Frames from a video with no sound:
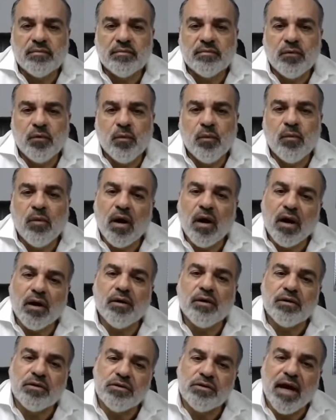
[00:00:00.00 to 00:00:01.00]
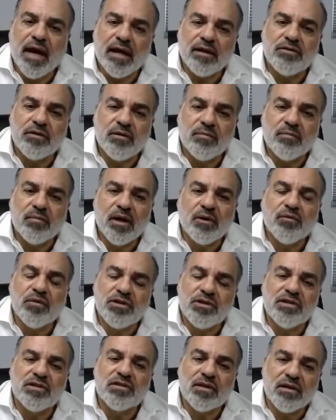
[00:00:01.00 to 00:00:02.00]
water to add to the mud,
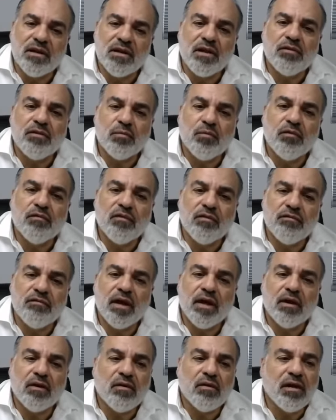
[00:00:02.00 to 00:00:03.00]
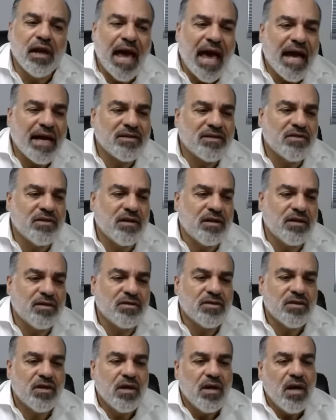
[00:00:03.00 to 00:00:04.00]
which is another moving vehicle
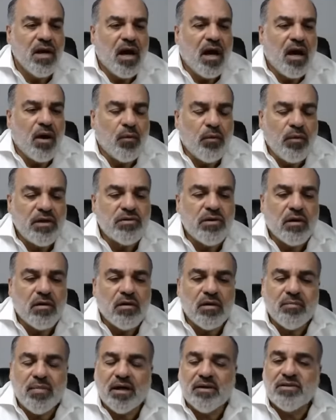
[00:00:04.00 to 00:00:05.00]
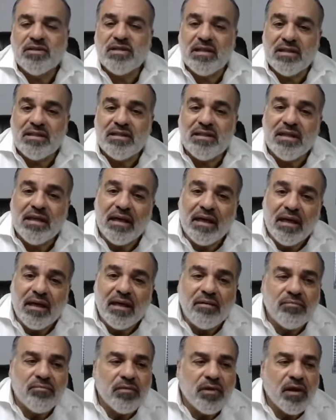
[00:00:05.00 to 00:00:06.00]
accidents. Are we talking about CTE?
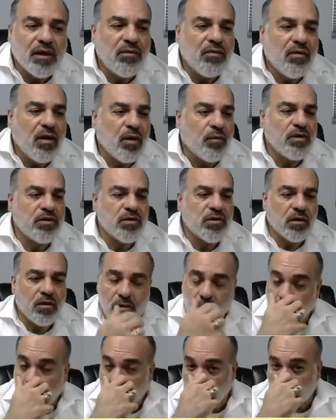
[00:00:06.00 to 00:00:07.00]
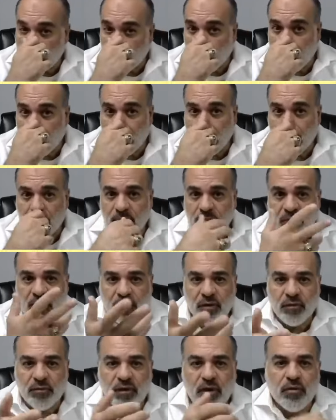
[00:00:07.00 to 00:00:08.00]
You know, are we talking about,
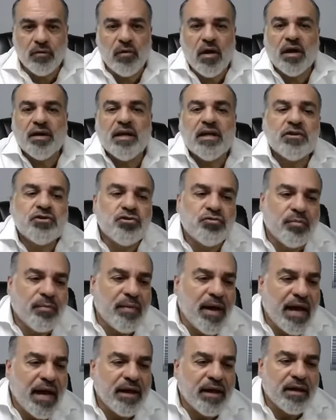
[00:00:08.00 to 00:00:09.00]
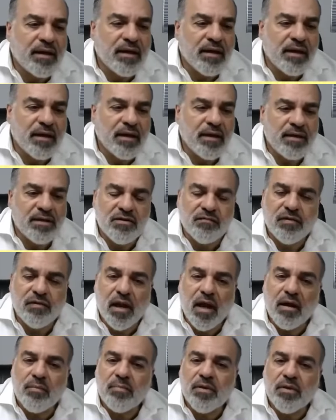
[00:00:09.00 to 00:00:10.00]
the chronic traumatic
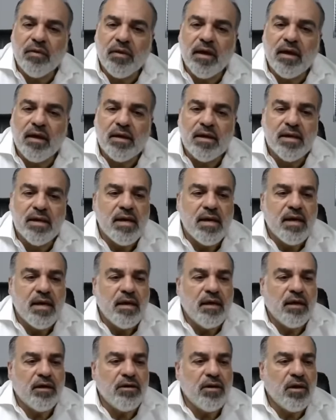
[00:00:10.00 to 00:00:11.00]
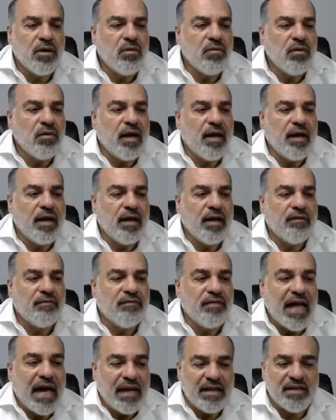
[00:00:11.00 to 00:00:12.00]
encephalopathy? You know, if
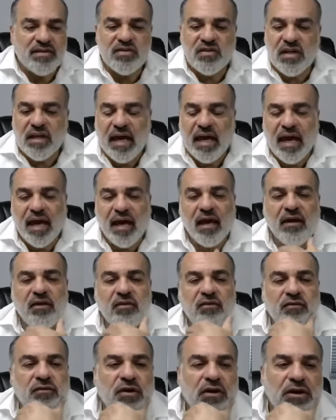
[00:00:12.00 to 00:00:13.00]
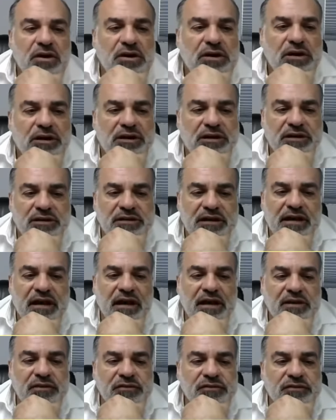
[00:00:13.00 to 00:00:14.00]
that is the case,
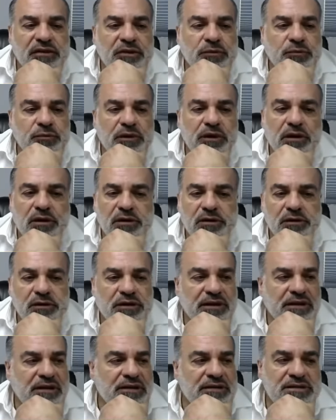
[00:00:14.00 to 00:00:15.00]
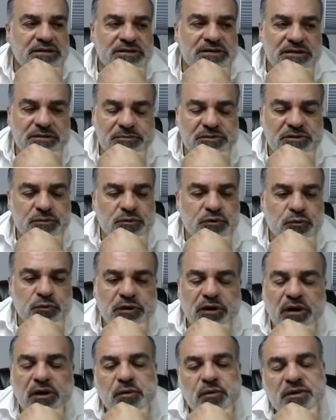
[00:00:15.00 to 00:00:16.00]
then we are looking at the symptoms.
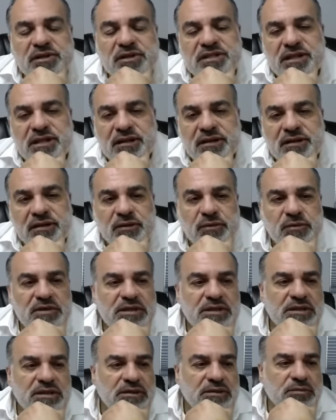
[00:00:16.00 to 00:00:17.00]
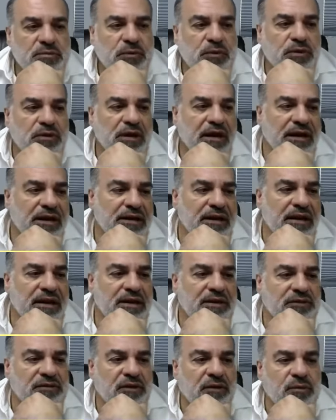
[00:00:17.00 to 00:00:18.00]
What are we seeing? Are we seeing more
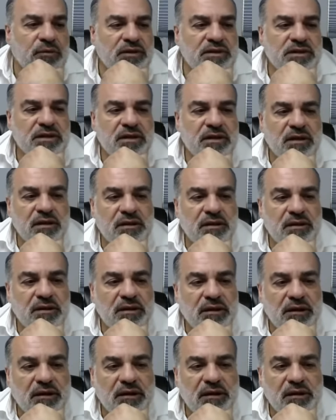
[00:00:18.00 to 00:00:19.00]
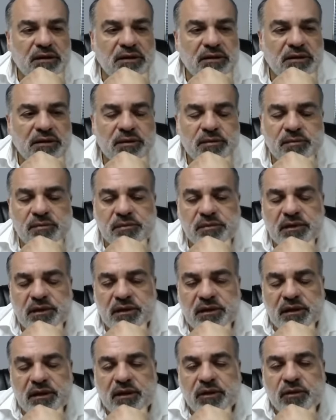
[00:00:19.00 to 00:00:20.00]
headaches? Are we seeing
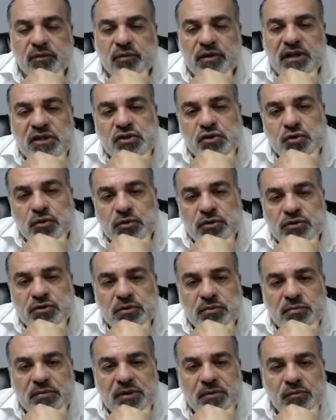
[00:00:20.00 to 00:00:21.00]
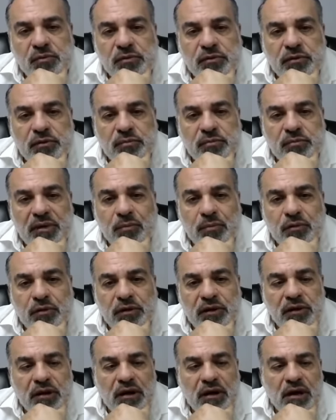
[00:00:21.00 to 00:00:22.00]
increased short-term
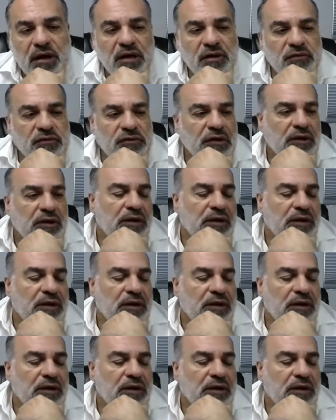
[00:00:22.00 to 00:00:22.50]
memory loss,